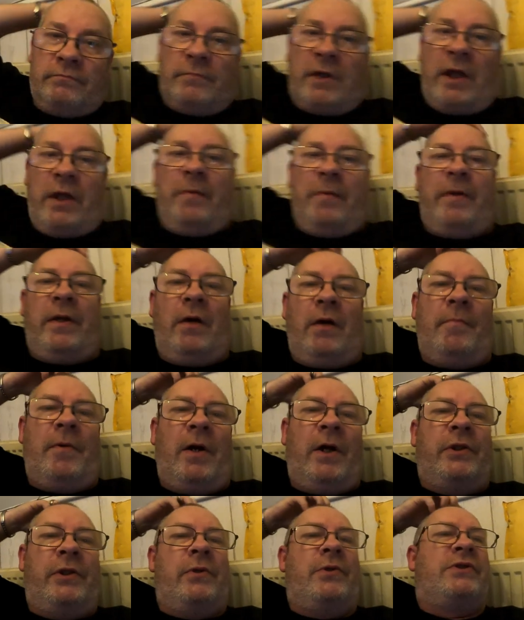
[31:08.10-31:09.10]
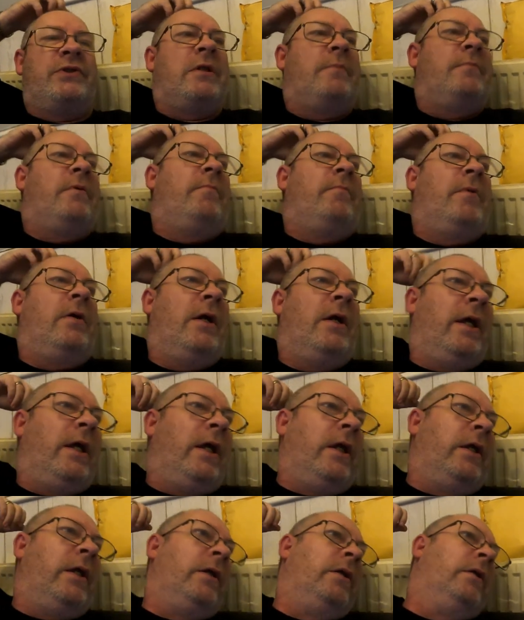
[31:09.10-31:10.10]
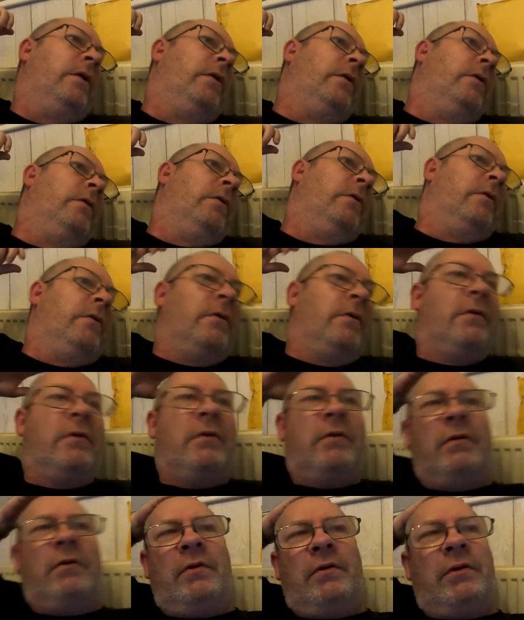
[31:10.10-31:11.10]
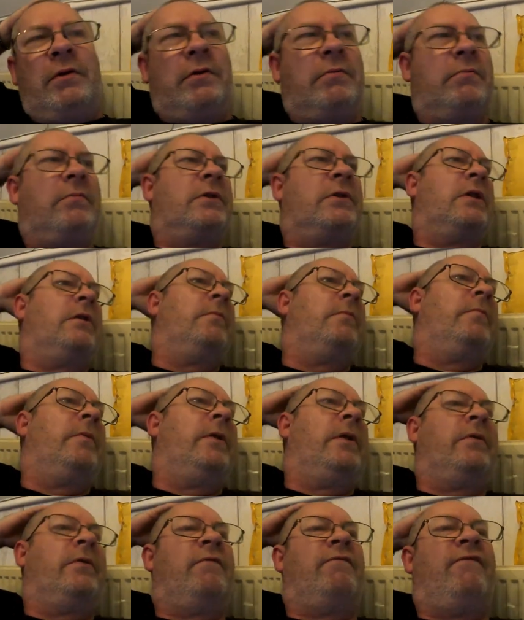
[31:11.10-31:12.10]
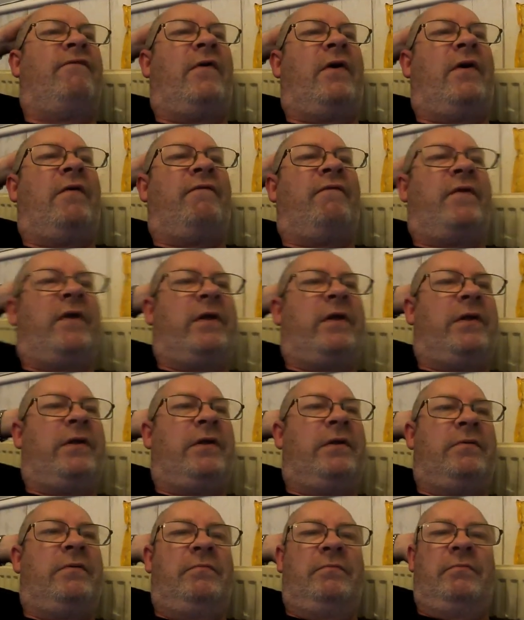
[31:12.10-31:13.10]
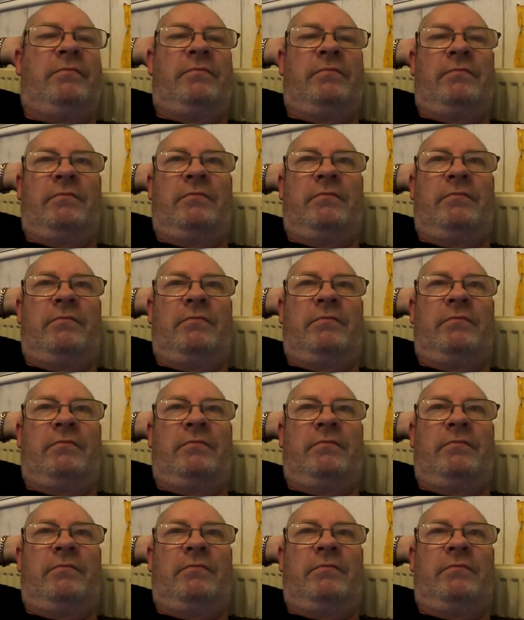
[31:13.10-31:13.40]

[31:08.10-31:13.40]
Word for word: maybe I might do some of my some of my 5D.